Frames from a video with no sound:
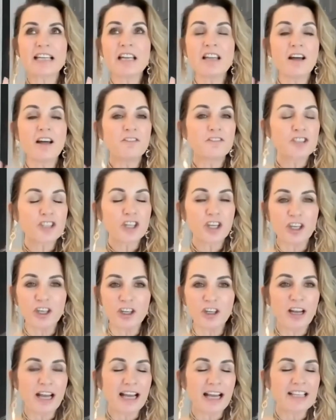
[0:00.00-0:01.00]
and loved
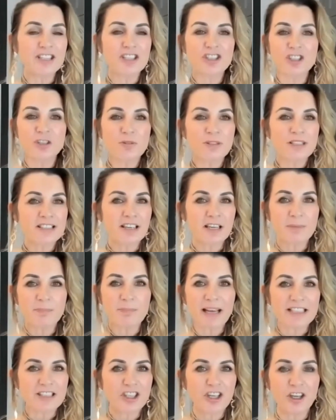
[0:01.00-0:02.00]
her as soon as I
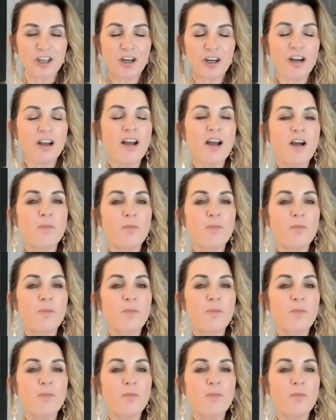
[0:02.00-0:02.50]
met her,